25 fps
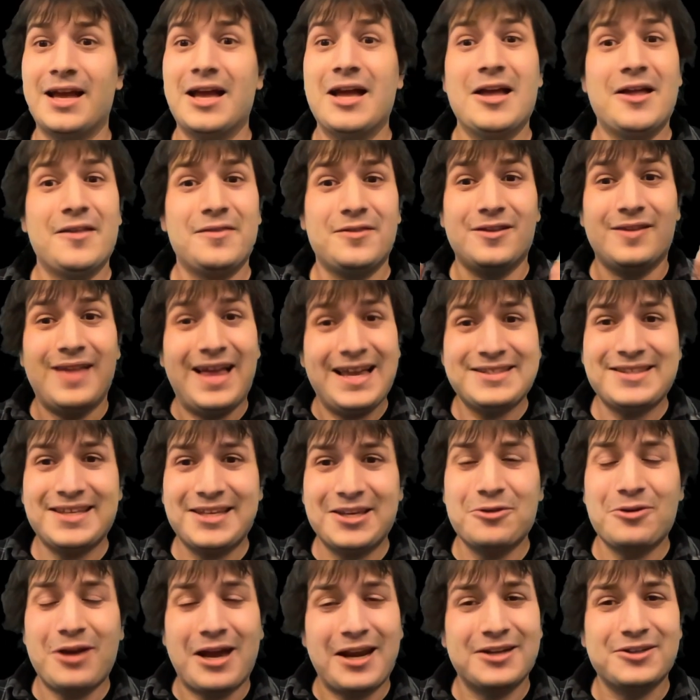The last thing you
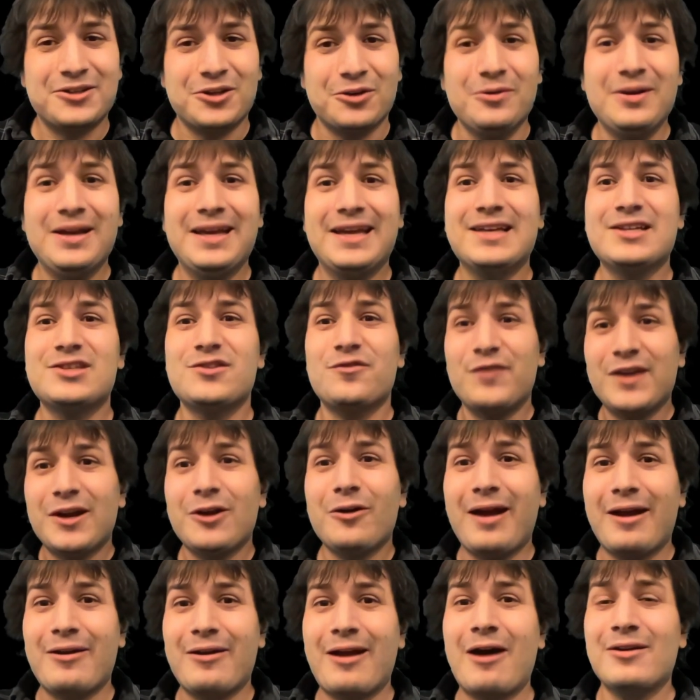gotta do is figure
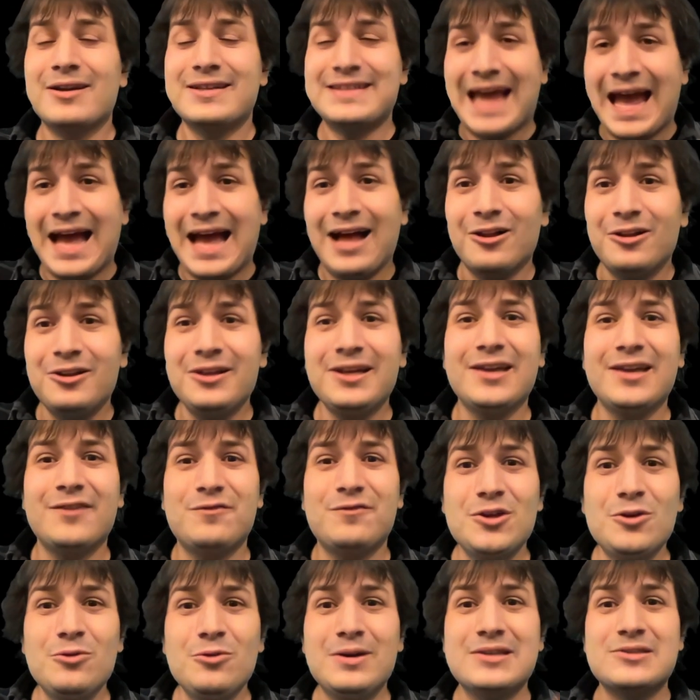out how to tell if
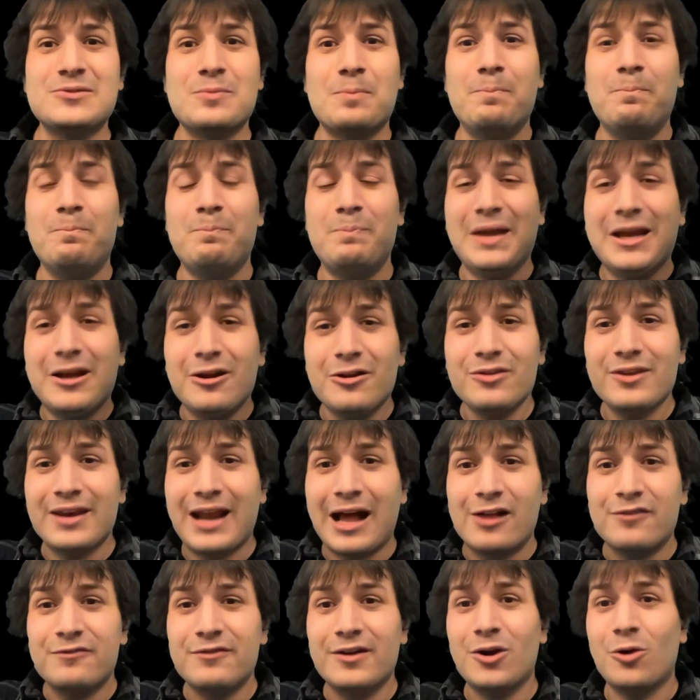U is bigger than
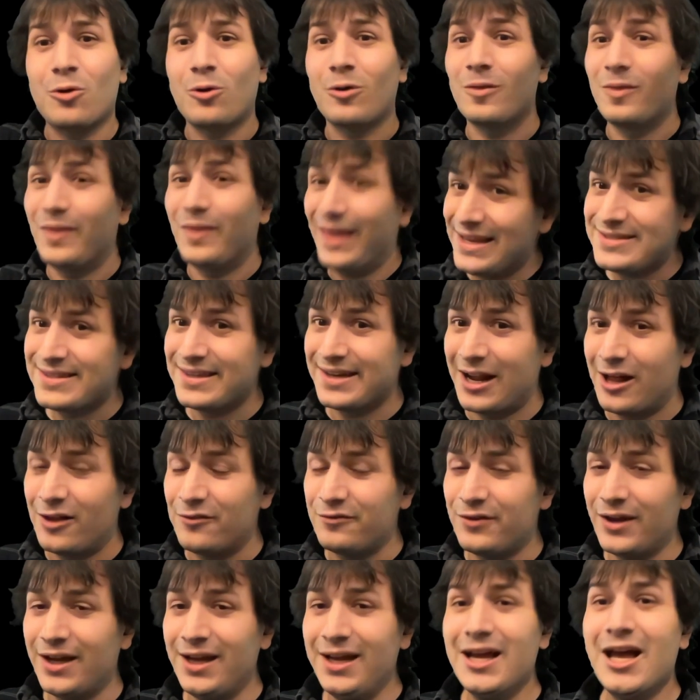alpha or less than
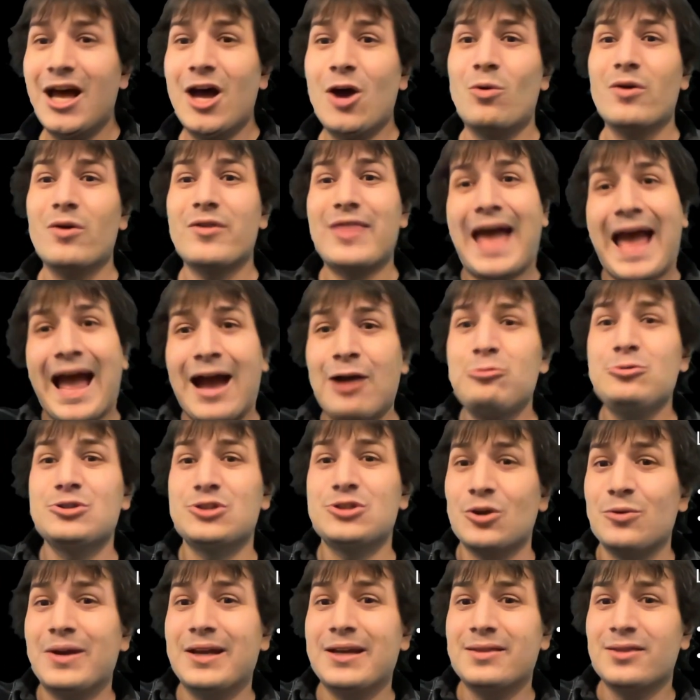alpha without
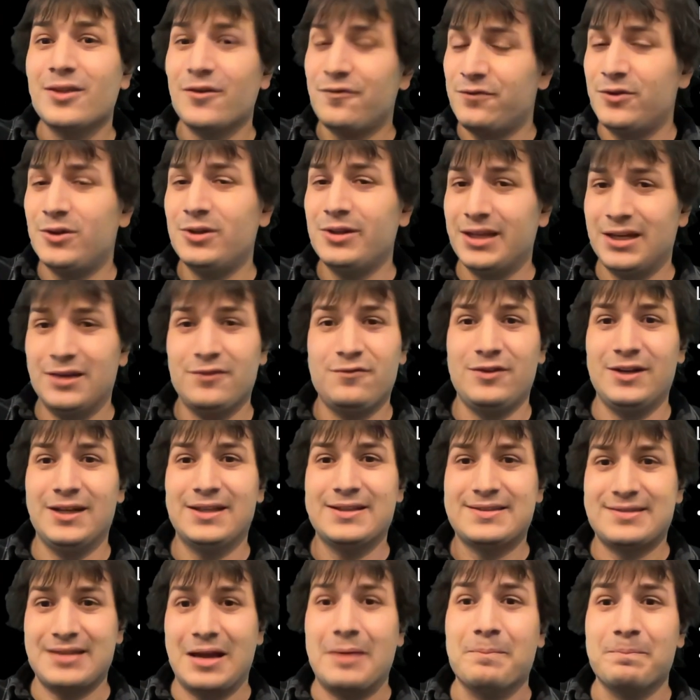doing the full infinite
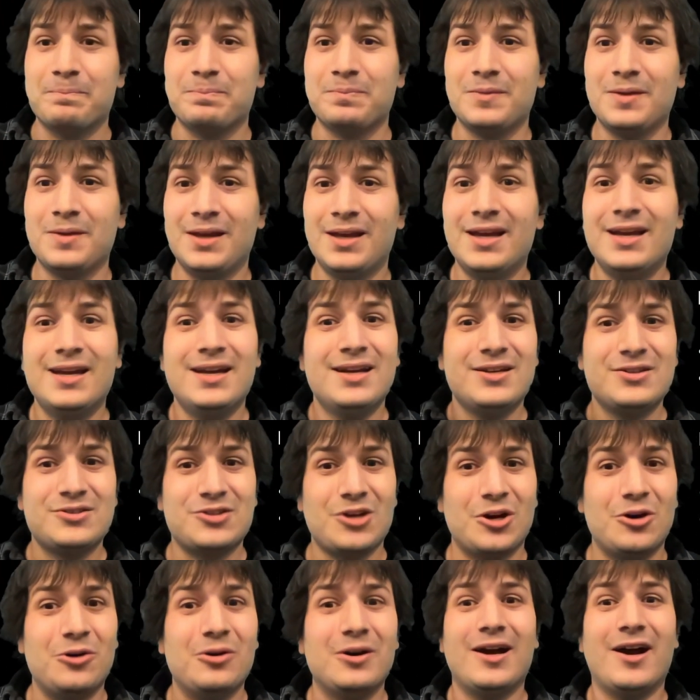sum.
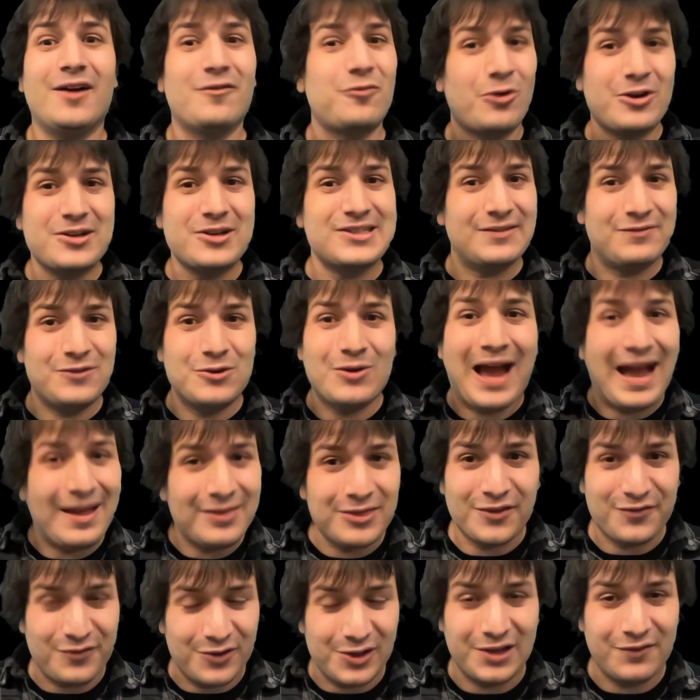So, of course, if you had
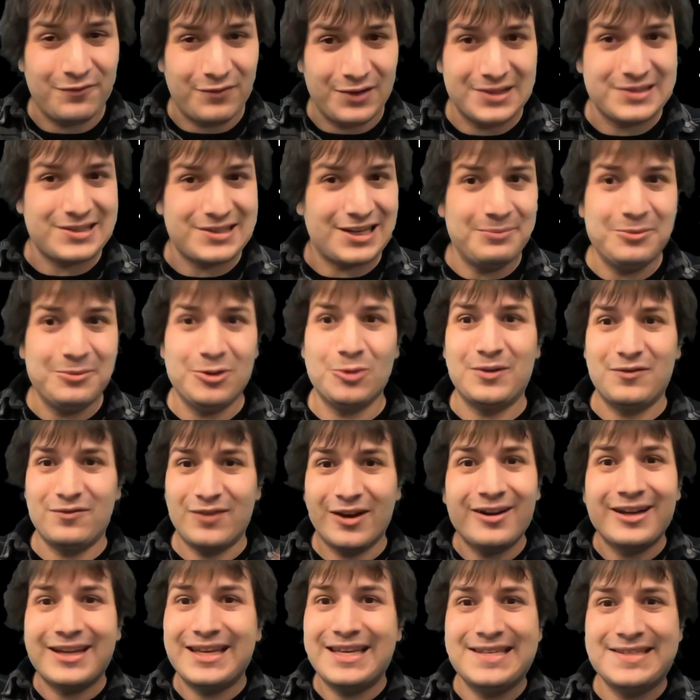the full infinite sum, it would be
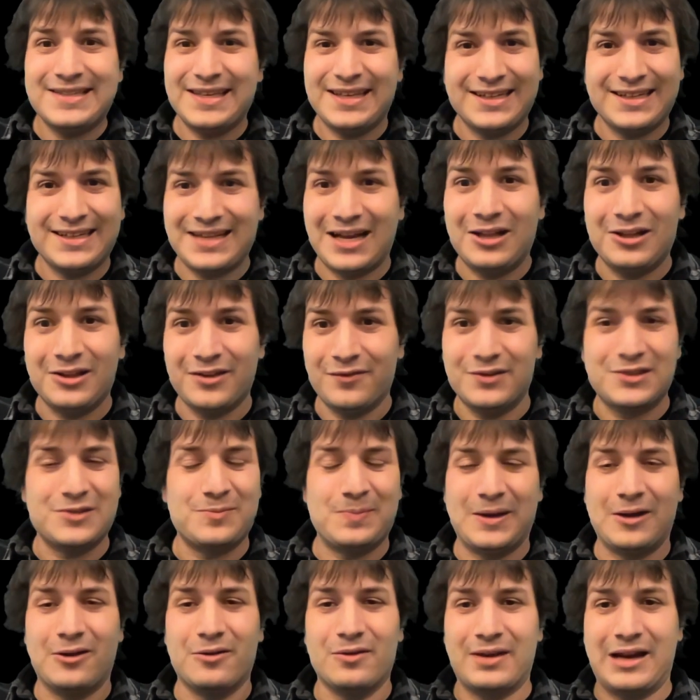very easy to tell if it's
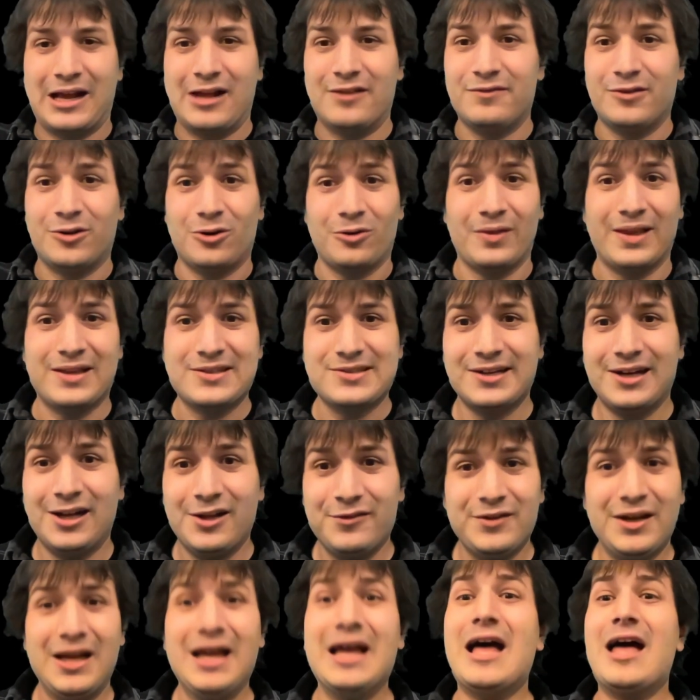bigger than alpha or less than
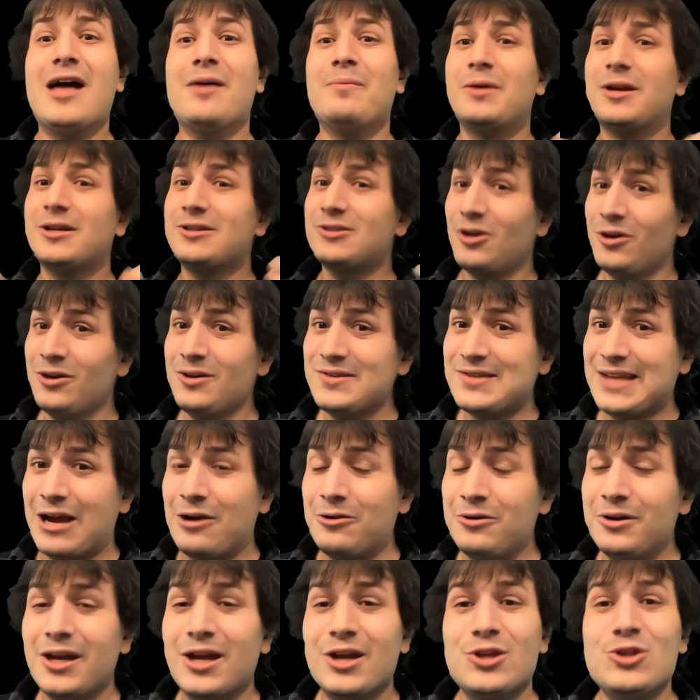alpha, but it turns
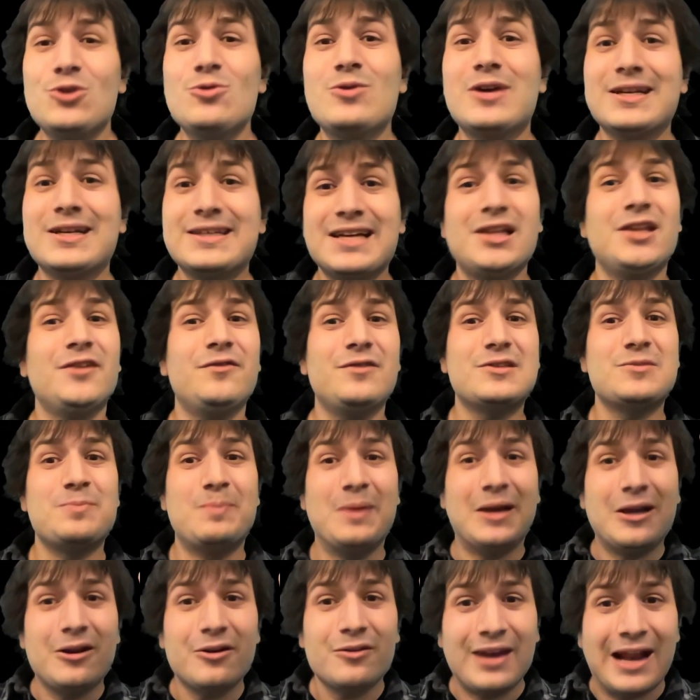out you can tell if it's
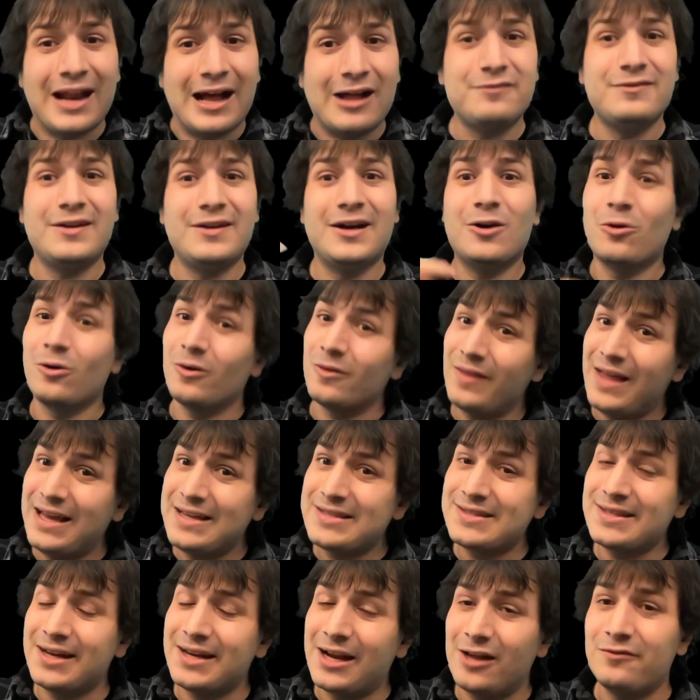bigger than alpha or less
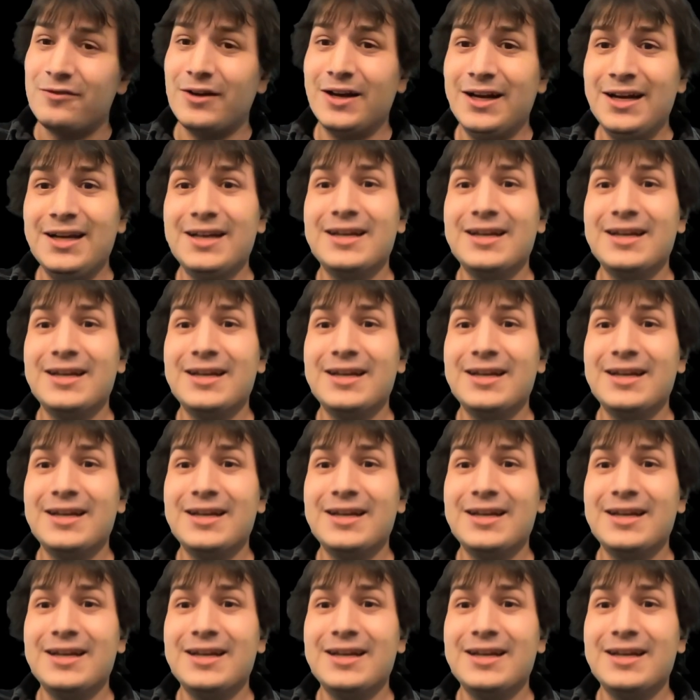than alpha